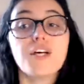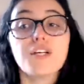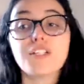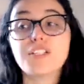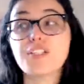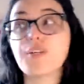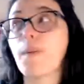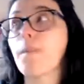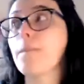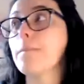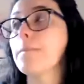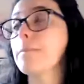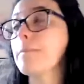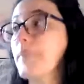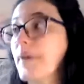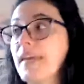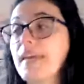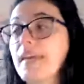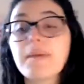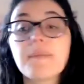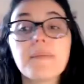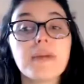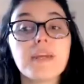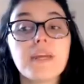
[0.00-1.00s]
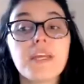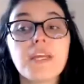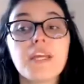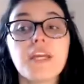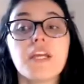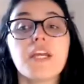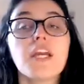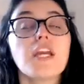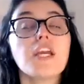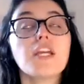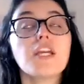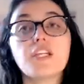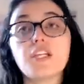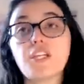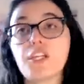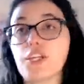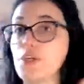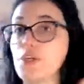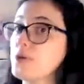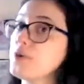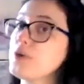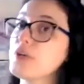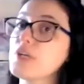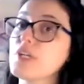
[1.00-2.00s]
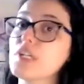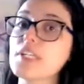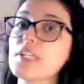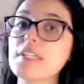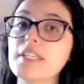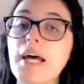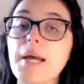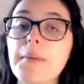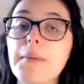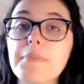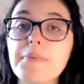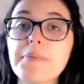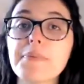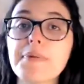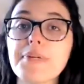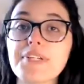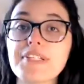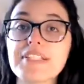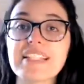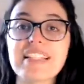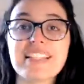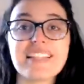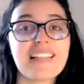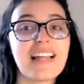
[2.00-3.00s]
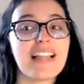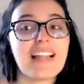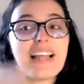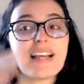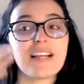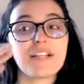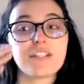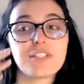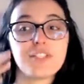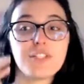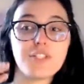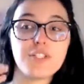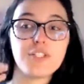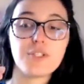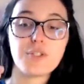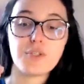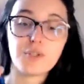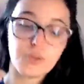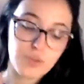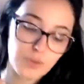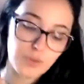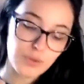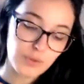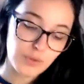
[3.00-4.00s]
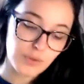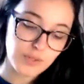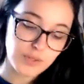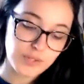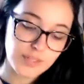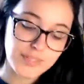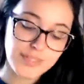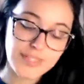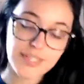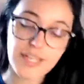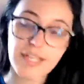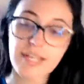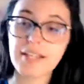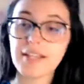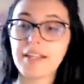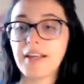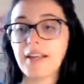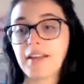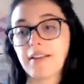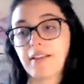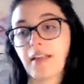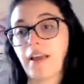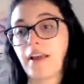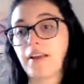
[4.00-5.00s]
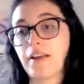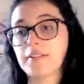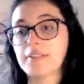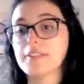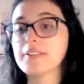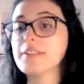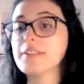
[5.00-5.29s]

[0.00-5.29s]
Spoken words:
So maybe you're the type of person that likes to do daily things,